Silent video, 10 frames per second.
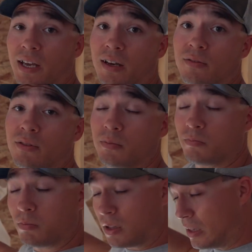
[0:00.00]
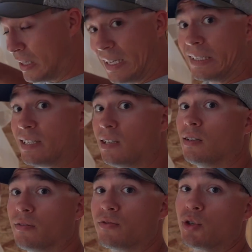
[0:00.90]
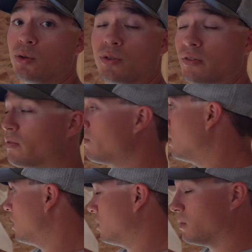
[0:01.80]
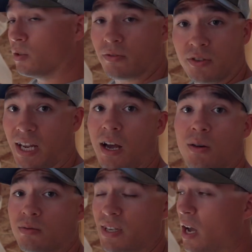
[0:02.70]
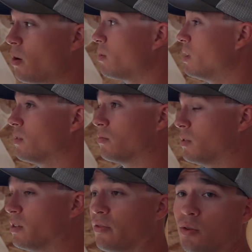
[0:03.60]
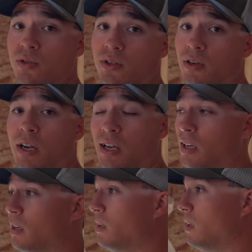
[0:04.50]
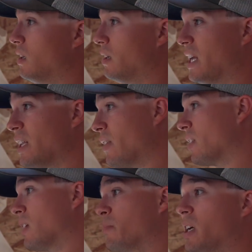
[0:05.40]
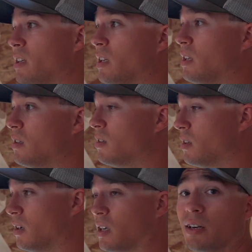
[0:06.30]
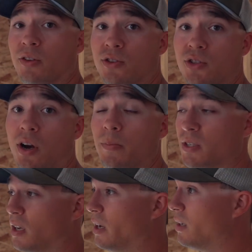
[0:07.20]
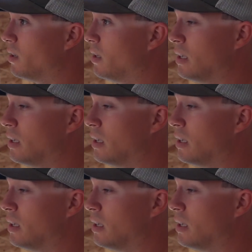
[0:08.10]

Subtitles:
have plenty of juice, you know, for now, down in the future. Anything that I might need, kind of on the shop side.